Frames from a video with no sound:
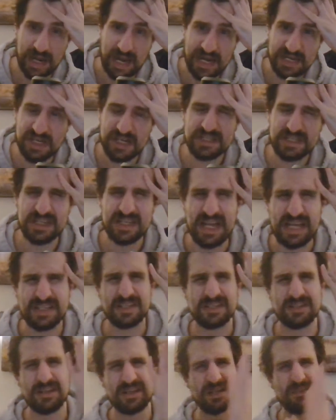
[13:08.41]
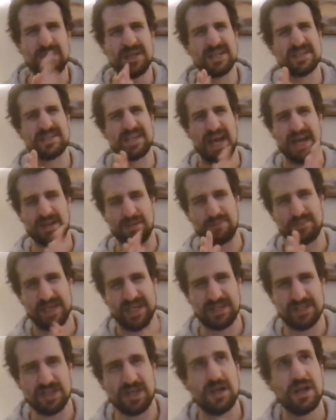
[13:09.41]
Edge doesn't necessarily need to be in a title
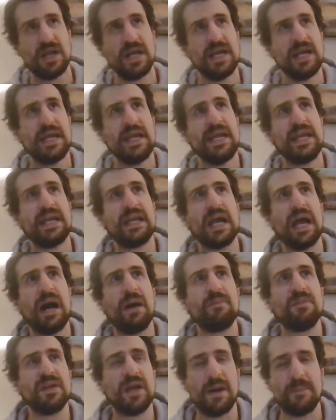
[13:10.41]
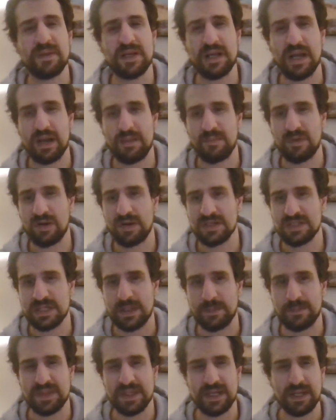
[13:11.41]
picture. He could help an up-and-comer or
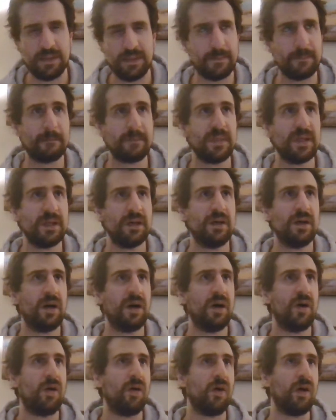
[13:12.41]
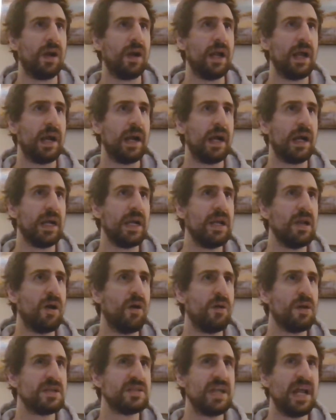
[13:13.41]
something. Or,
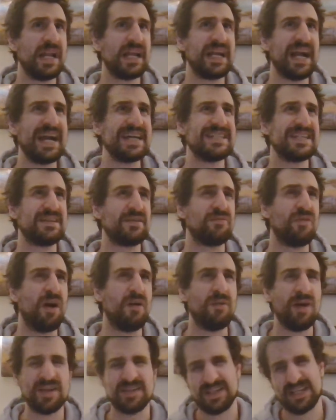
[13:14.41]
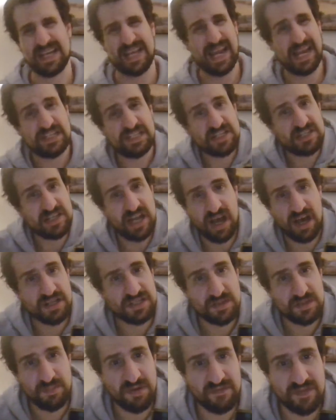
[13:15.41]
there's a lot of guys on the Raw roster, like AJ
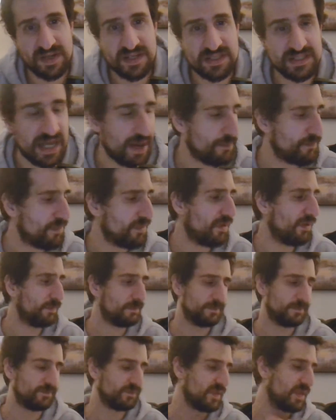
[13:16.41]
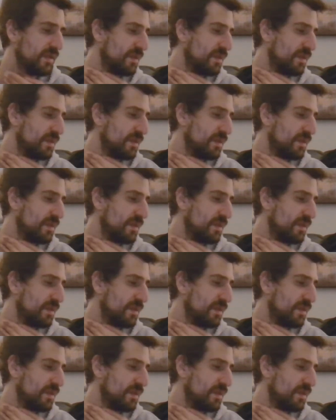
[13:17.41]
Styles is a perfect example.